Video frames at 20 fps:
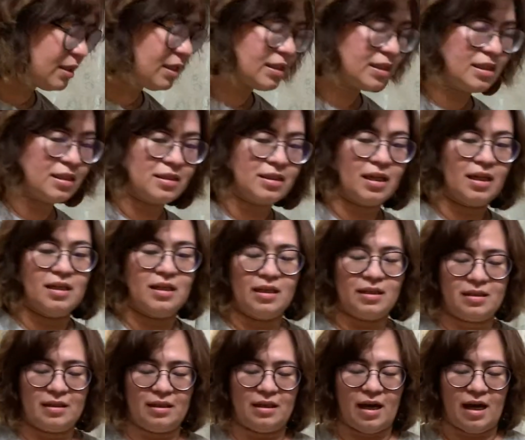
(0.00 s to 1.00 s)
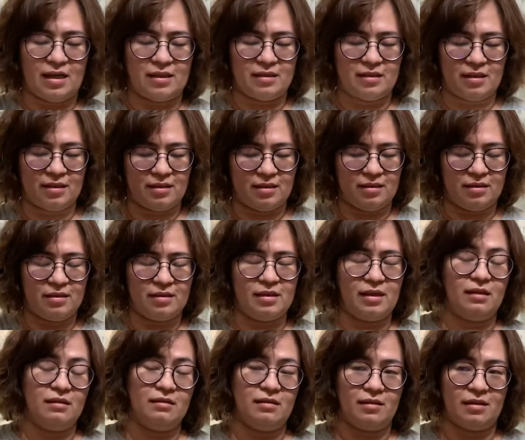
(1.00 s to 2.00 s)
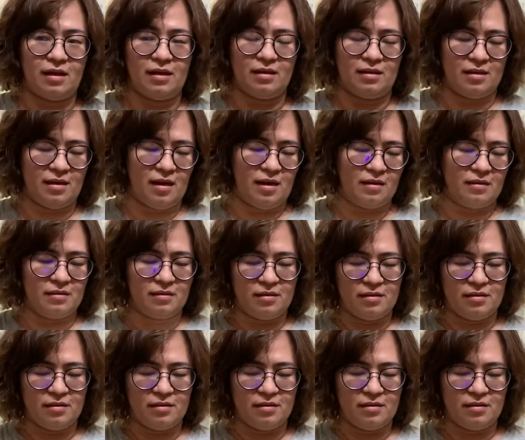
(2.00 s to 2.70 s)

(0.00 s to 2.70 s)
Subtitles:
na nagsisale yan, $999 lang.